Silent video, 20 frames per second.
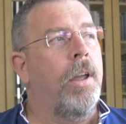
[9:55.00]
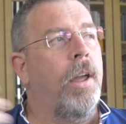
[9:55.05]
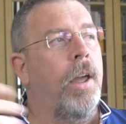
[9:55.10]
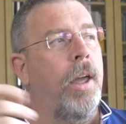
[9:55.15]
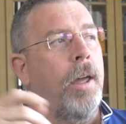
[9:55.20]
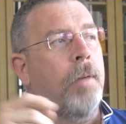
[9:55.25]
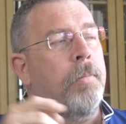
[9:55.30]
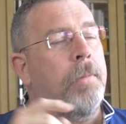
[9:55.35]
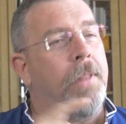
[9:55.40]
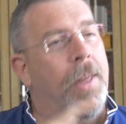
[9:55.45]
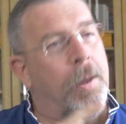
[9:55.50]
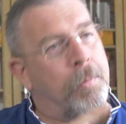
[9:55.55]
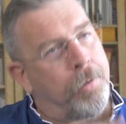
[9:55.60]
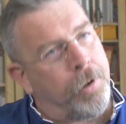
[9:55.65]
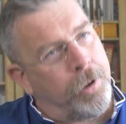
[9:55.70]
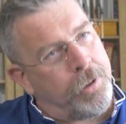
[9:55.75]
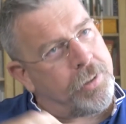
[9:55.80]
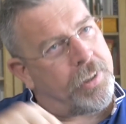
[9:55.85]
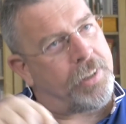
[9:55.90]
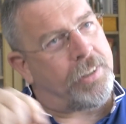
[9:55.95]
But that
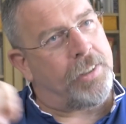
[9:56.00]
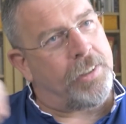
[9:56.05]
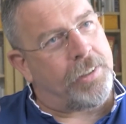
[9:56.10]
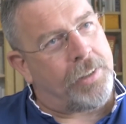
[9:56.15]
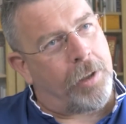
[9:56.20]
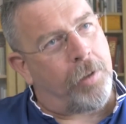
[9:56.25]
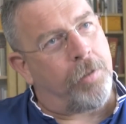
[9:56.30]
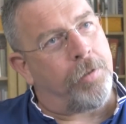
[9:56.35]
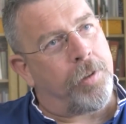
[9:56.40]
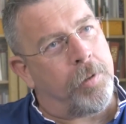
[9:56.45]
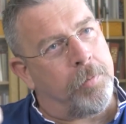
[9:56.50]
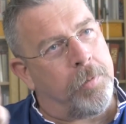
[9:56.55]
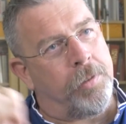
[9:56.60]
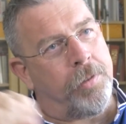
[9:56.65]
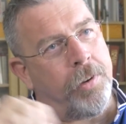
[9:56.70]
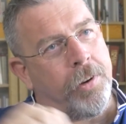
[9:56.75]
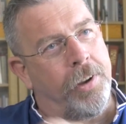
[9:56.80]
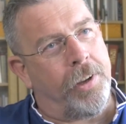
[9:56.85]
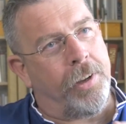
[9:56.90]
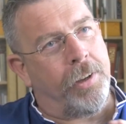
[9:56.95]
process itself can be
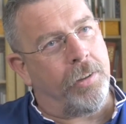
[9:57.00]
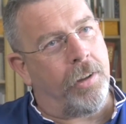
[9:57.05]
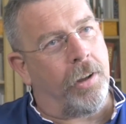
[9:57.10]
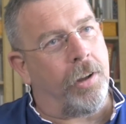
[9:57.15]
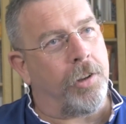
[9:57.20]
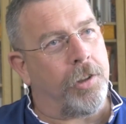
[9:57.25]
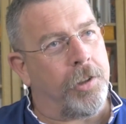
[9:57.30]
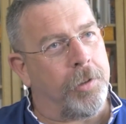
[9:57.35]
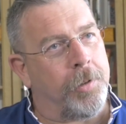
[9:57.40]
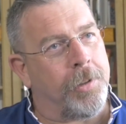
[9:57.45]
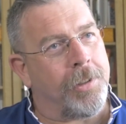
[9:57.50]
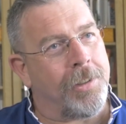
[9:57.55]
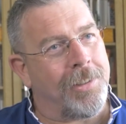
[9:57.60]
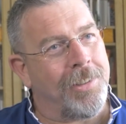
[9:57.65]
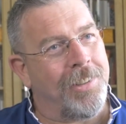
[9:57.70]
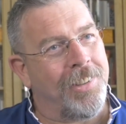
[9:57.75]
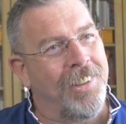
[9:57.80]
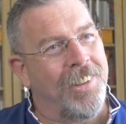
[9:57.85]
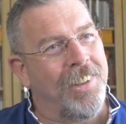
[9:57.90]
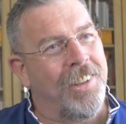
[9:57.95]
very arduous.
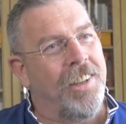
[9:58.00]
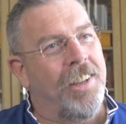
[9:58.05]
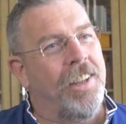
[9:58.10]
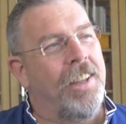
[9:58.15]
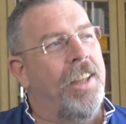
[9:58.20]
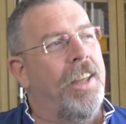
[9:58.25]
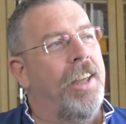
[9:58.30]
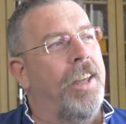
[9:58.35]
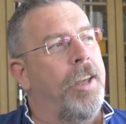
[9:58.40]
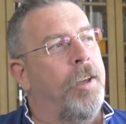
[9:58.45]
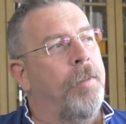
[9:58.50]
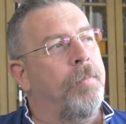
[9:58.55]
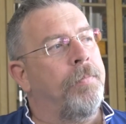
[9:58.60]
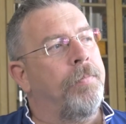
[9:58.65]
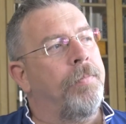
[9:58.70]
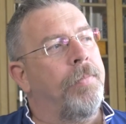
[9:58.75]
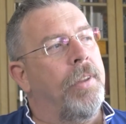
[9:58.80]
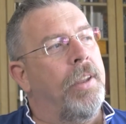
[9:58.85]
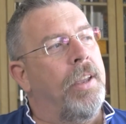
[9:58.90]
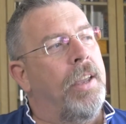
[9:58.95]

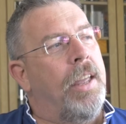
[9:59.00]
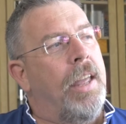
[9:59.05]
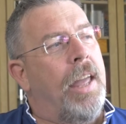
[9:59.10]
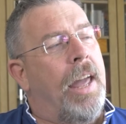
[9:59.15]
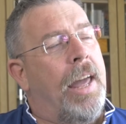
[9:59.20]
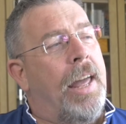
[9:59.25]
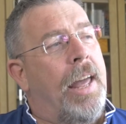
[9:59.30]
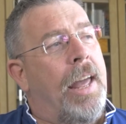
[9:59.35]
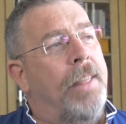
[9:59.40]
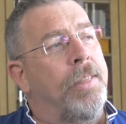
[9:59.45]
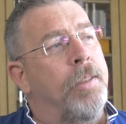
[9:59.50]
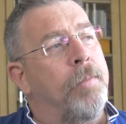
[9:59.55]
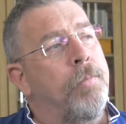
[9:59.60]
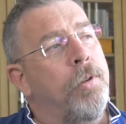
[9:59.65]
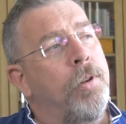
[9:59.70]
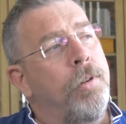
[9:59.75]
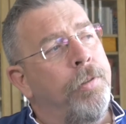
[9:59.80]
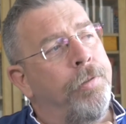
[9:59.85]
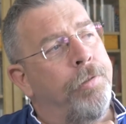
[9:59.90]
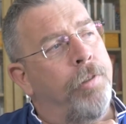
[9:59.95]
And the
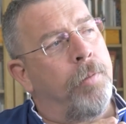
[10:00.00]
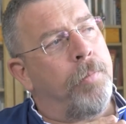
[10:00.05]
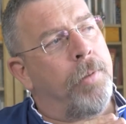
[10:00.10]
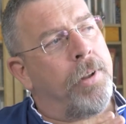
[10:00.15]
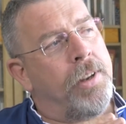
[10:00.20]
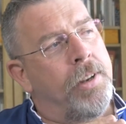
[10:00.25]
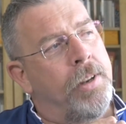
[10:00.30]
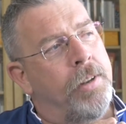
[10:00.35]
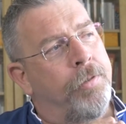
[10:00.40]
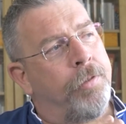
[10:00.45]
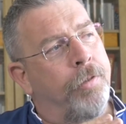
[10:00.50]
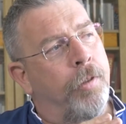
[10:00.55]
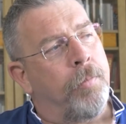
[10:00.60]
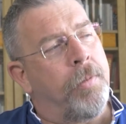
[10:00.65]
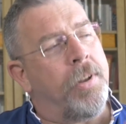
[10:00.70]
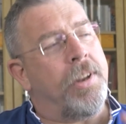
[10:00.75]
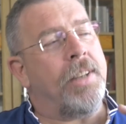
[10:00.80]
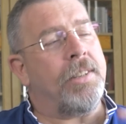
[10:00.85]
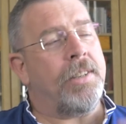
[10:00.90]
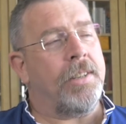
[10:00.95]
move from
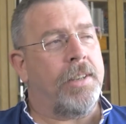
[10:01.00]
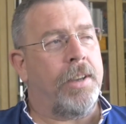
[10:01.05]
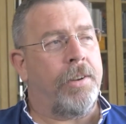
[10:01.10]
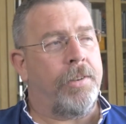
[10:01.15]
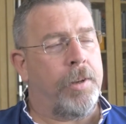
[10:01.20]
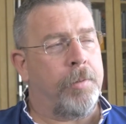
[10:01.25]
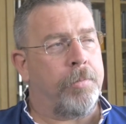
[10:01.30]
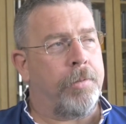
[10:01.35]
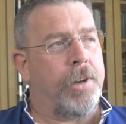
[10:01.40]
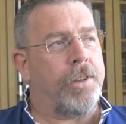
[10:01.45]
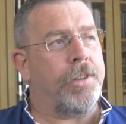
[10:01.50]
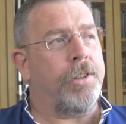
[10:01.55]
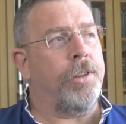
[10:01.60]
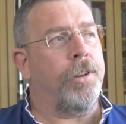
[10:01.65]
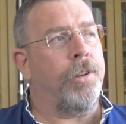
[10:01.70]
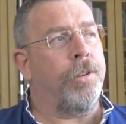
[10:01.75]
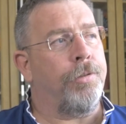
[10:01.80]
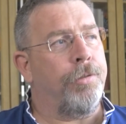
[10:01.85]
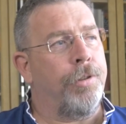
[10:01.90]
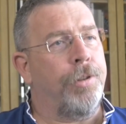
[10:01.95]
the necessary depression
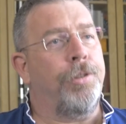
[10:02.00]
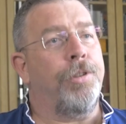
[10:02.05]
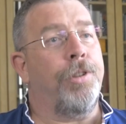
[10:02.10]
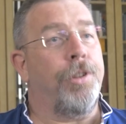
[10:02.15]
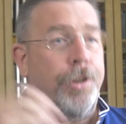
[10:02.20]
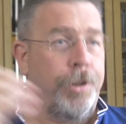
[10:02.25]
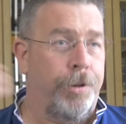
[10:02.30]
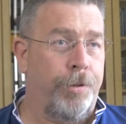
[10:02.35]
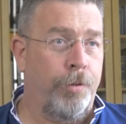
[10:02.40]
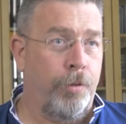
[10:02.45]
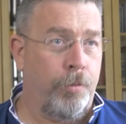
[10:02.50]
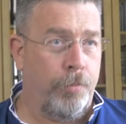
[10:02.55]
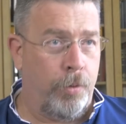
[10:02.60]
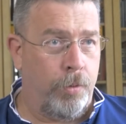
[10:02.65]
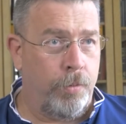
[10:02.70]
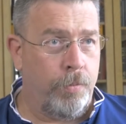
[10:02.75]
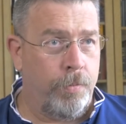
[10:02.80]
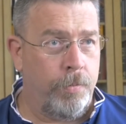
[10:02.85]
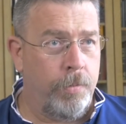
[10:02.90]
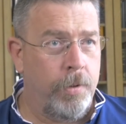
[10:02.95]
through to the new
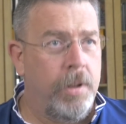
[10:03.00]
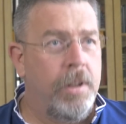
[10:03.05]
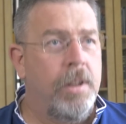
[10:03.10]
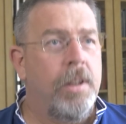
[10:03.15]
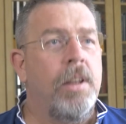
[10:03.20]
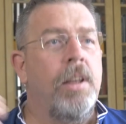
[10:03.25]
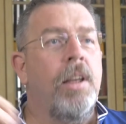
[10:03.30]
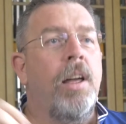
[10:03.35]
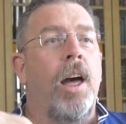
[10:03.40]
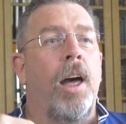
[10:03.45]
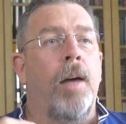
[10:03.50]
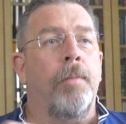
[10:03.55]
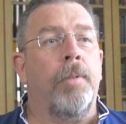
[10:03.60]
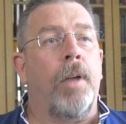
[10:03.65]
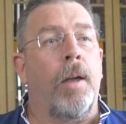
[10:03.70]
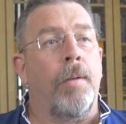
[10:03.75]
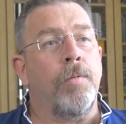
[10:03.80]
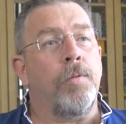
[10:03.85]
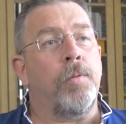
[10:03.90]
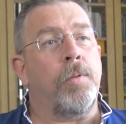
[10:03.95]
normal
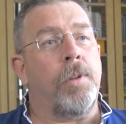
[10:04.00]
comes